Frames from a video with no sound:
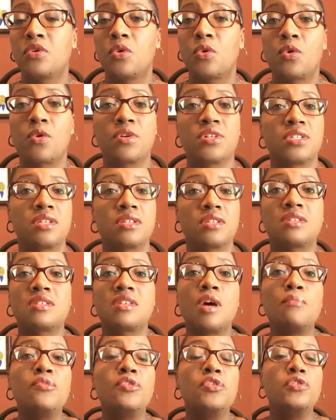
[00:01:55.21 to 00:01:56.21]
Or is this
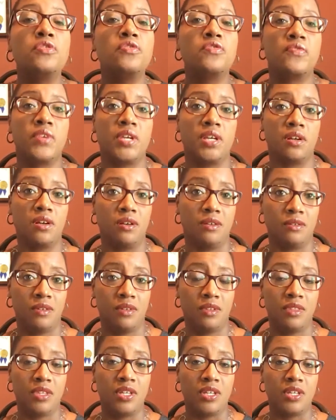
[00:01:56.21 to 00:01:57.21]
some new fear
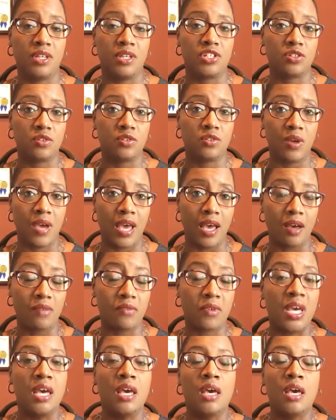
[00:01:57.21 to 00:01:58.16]
that you have?